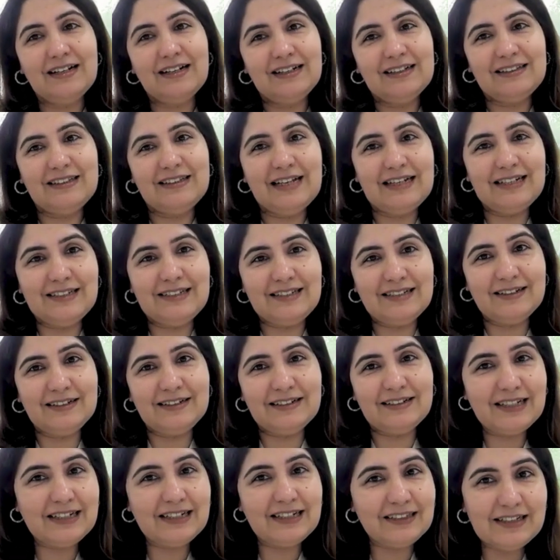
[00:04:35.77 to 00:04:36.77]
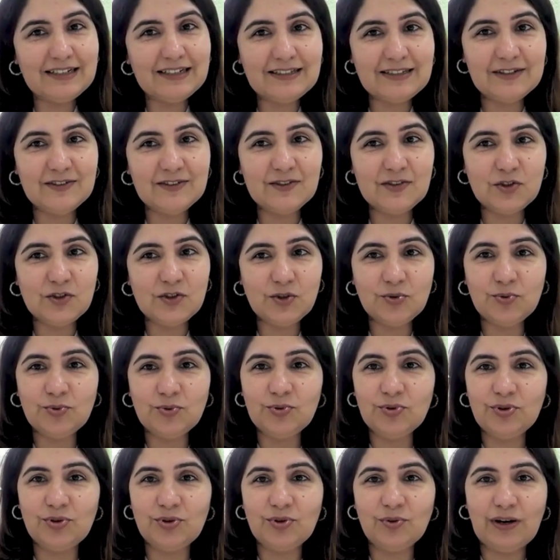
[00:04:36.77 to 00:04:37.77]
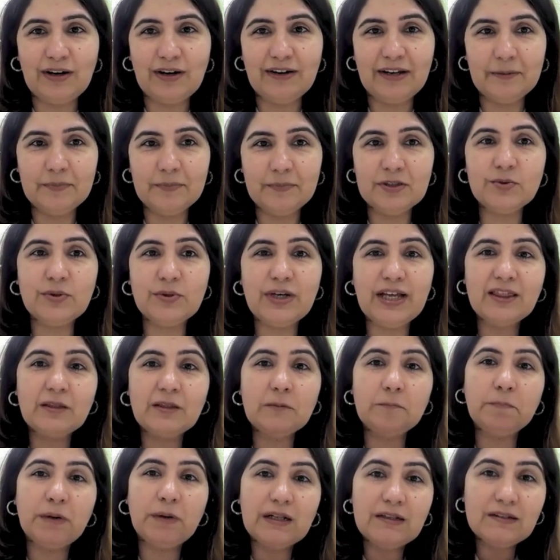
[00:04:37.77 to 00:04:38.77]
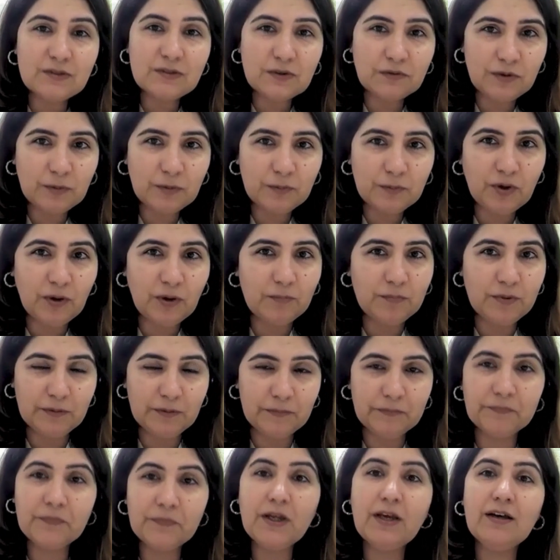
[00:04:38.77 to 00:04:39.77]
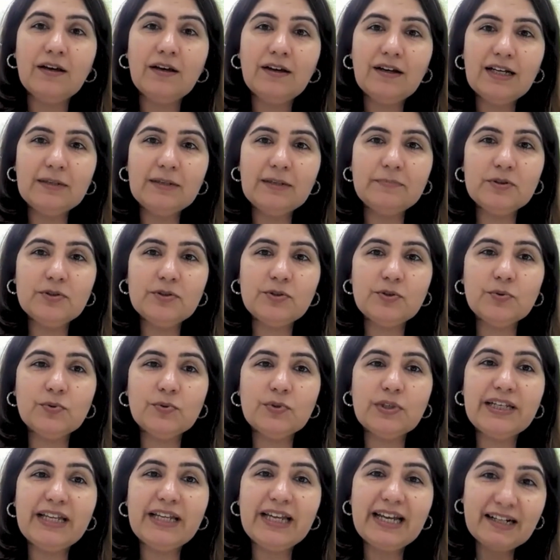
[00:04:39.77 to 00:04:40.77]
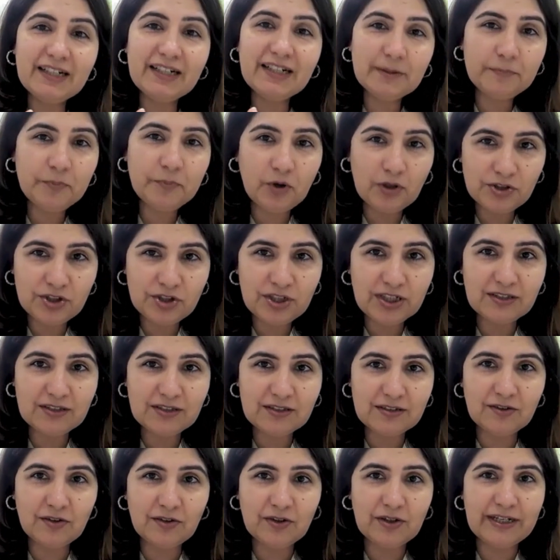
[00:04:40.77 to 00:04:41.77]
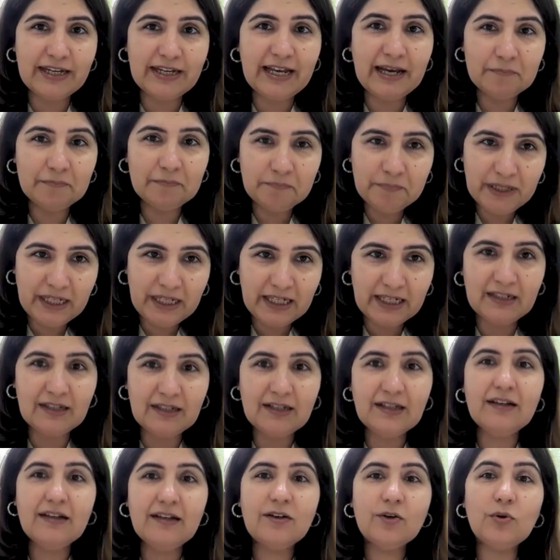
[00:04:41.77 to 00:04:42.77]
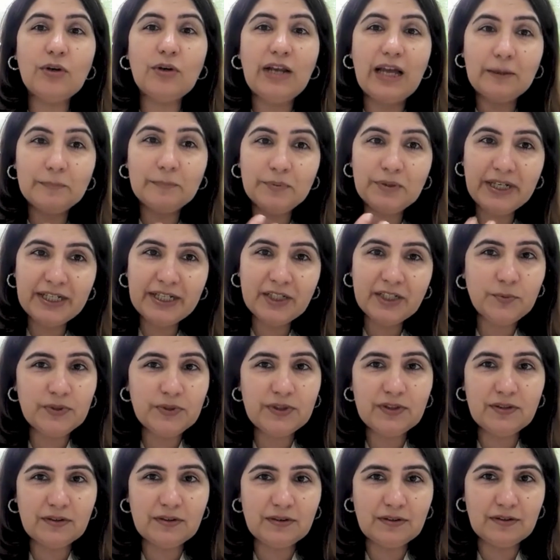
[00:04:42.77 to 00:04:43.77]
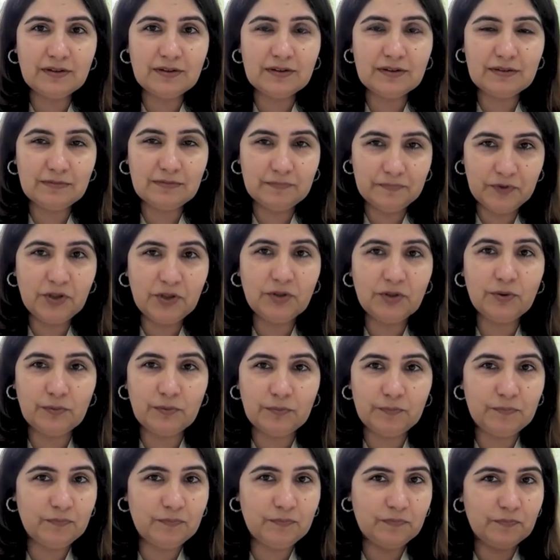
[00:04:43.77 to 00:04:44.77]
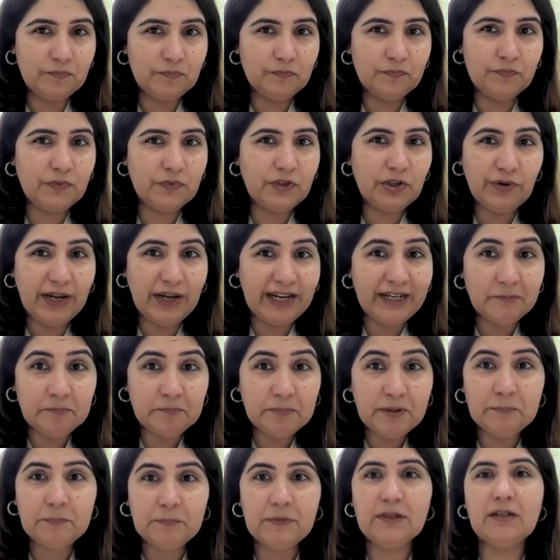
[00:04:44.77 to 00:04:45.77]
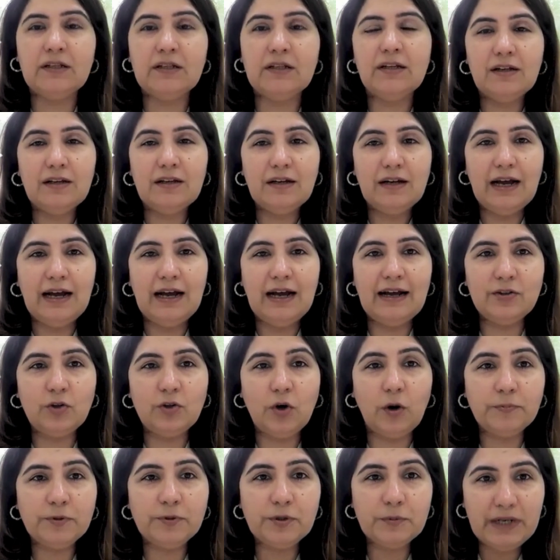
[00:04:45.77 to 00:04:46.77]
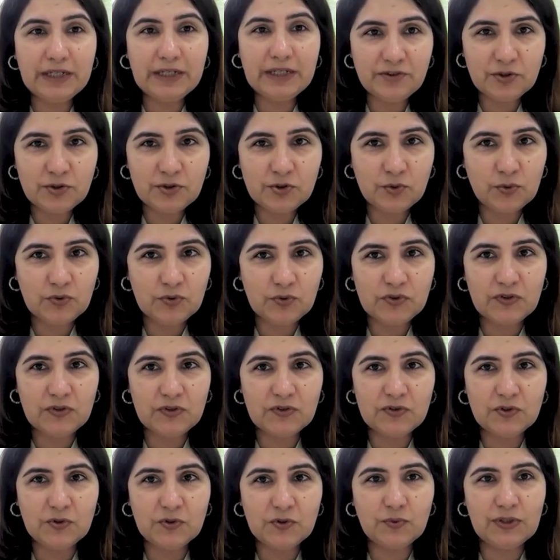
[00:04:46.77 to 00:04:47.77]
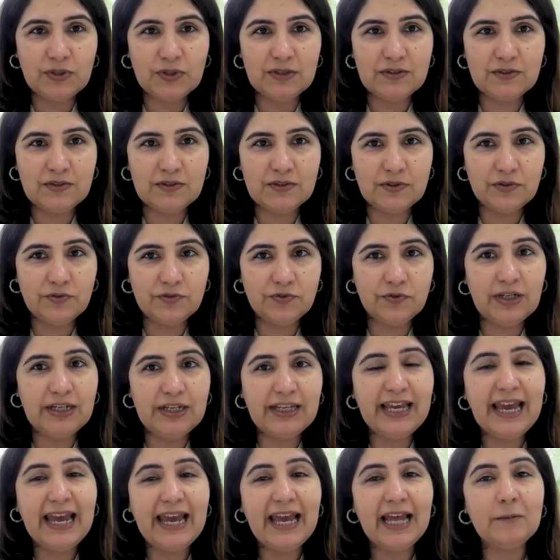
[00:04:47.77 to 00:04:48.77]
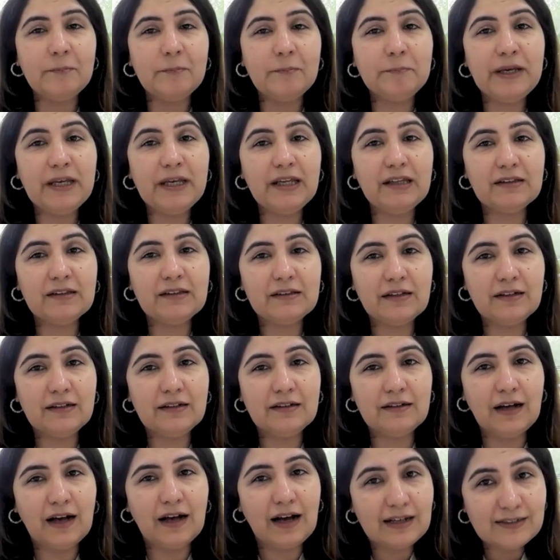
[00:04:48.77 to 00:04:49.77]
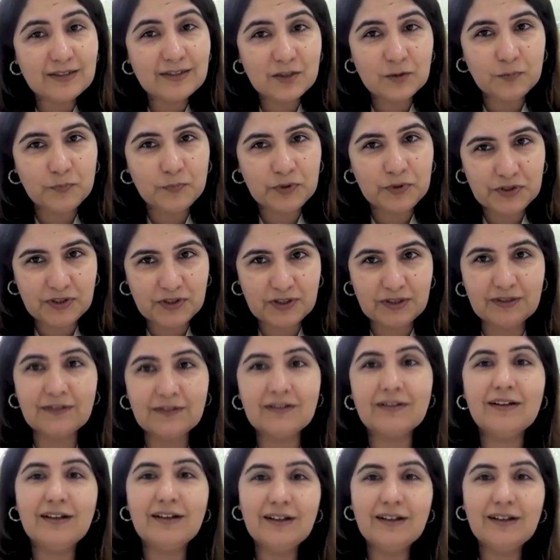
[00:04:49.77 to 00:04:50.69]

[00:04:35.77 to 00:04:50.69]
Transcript: that, Kirti, since you are able to get the pulse of the problem, able to create a project or a campaign, collaborate with, the right people and optimize resources towards really helping the last person